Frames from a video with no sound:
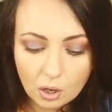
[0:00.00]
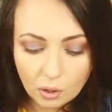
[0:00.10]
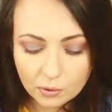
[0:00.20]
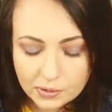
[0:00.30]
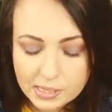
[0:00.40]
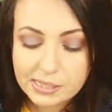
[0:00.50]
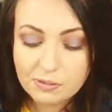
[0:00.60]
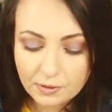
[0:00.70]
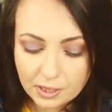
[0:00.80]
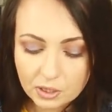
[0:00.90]
on this
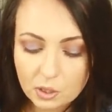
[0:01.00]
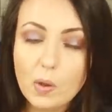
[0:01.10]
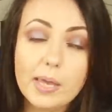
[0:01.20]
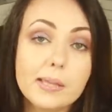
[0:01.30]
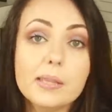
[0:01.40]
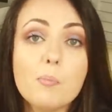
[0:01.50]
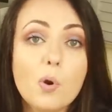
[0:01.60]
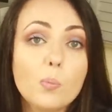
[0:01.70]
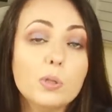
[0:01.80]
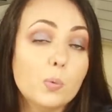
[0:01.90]
video in the
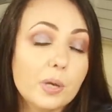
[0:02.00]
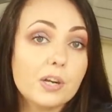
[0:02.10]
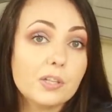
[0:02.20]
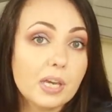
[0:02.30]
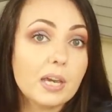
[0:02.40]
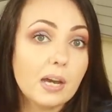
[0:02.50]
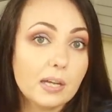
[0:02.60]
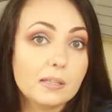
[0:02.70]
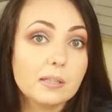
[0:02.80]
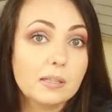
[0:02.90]
moment where they
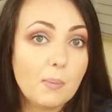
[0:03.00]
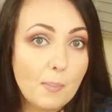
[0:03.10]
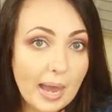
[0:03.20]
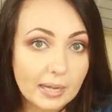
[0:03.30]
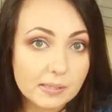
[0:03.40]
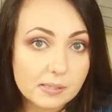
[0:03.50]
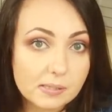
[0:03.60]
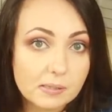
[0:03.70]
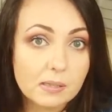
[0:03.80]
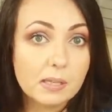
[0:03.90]
cut the
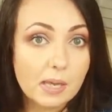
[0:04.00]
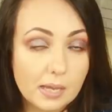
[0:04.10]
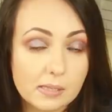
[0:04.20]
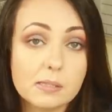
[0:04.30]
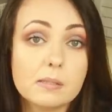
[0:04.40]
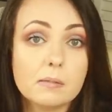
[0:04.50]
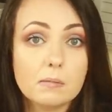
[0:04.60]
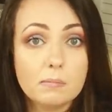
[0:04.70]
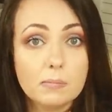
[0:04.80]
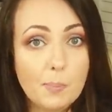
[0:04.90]
bangs. Yes,
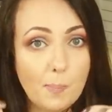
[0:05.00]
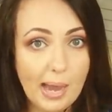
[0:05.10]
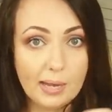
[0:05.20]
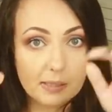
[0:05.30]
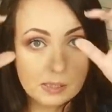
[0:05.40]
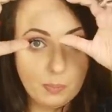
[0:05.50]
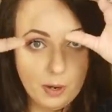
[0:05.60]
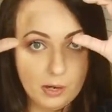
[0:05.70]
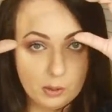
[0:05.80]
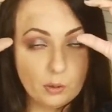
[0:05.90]
the bangs
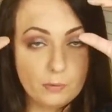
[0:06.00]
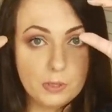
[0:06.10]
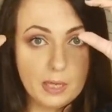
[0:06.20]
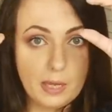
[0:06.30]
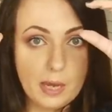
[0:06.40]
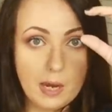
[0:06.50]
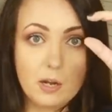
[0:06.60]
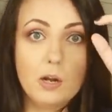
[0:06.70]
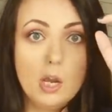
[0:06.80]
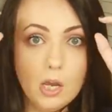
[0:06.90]
part of the
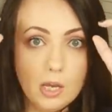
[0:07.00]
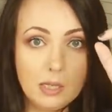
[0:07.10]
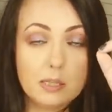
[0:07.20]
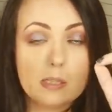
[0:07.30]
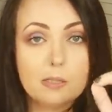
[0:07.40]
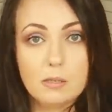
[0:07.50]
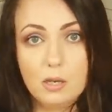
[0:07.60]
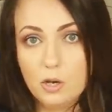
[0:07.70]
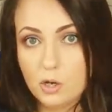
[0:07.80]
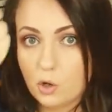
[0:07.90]
hair. It's
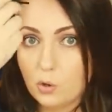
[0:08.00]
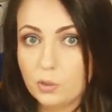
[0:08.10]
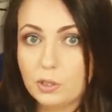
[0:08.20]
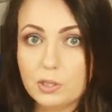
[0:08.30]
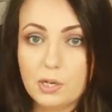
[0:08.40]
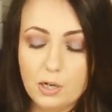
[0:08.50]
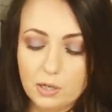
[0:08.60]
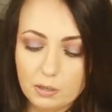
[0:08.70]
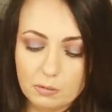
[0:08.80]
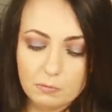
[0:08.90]
rerooted
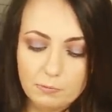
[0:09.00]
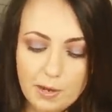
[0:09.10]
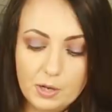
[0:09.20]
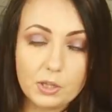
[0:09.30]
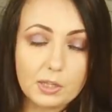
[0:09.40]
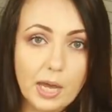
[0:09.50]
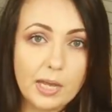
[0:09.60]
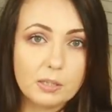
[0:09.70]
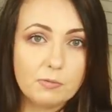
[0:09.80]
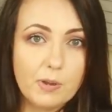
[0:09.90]
really very
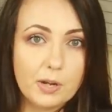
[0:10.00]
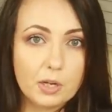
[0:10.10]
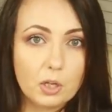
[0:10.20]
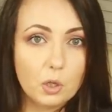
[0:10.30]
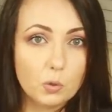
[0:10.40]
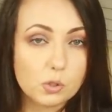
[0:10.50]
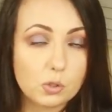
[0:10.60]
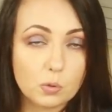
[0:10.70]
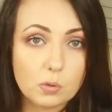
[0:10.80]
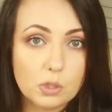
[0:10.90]
tight, very close
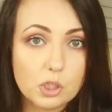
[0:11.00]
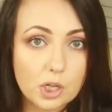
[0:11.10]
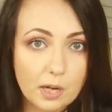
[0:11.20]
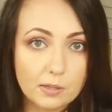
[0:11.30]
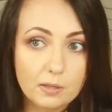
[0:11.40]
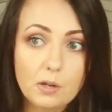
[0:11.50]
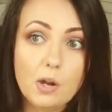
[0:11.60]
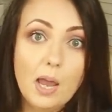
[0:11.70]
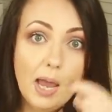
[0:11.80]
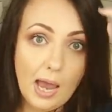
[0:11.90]
to each other.
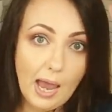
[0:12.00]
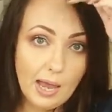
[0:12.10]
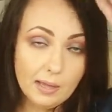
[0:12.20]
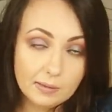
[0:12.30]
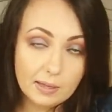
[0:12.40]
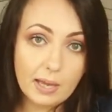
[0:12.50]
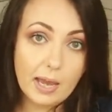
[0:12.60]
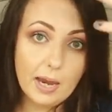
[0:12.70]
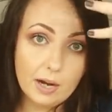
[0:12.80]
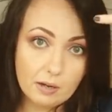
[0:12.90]
And the
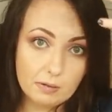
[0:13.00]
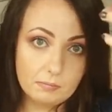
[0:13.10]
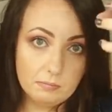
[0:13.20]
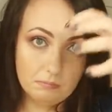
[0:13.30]
hair